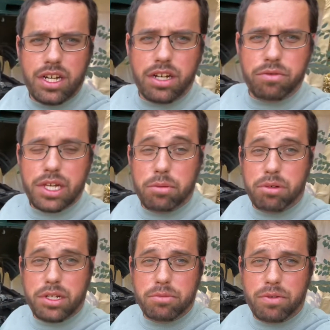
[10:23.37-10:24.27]
We got
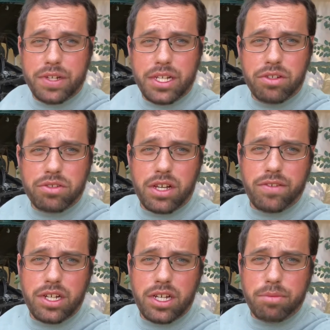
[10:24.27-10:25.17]
plenty more videos
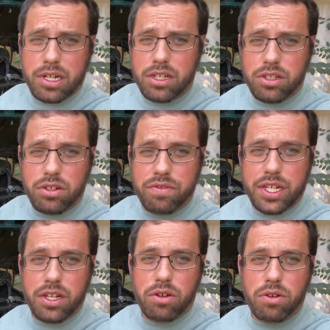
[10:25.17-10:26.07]
coming up. I'm going to do a
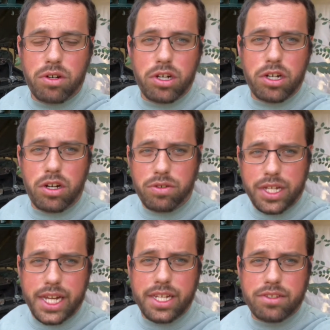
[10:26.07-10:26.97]
video on the
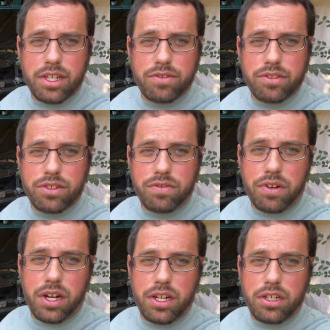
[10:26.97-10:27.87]
87
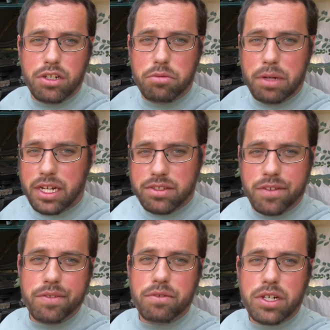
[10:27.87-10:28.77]
Silverado, my
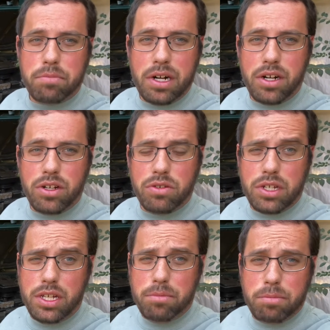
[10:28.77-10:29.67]
71 Camaro,
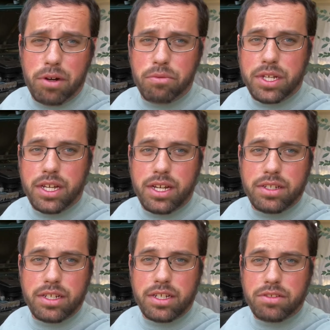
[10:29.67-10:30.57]
and even probably got
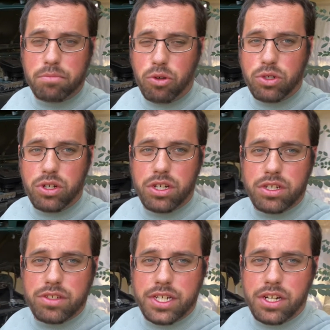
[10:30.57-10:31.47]
some more
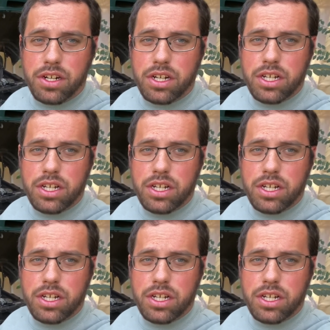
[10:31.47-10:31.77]
trucks here.